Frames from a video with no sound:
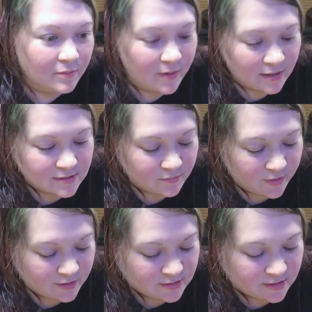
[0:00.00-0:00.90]
we got some
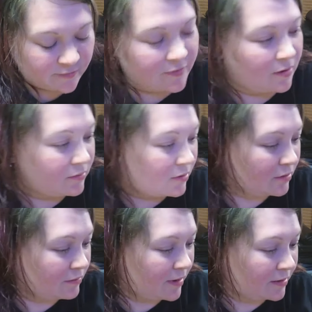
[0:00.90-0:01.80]
weird stuff going
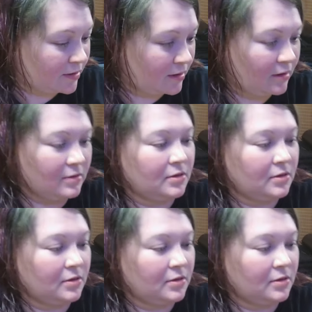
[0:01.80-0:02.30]
on around here.